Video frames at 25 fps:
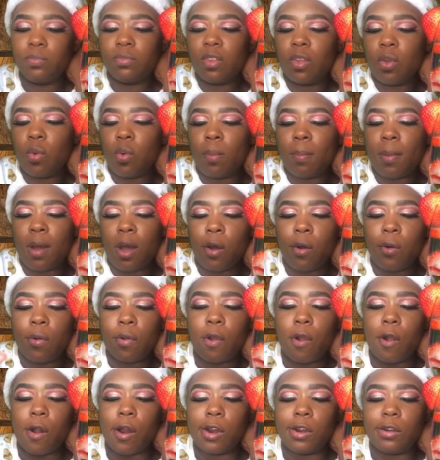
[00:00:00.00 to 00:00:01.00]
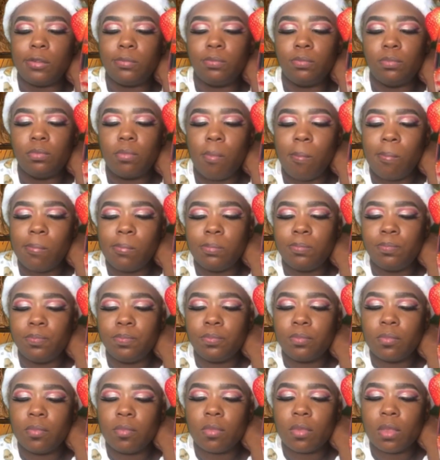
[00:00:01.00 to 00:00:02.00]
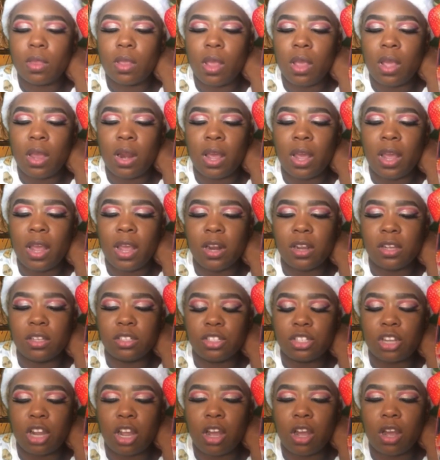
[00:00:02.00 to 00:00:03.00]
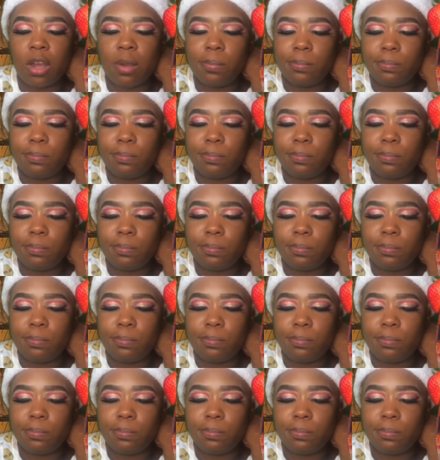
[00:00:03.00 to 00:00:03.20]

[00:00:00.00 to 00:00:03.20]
with my own car, and I had a job.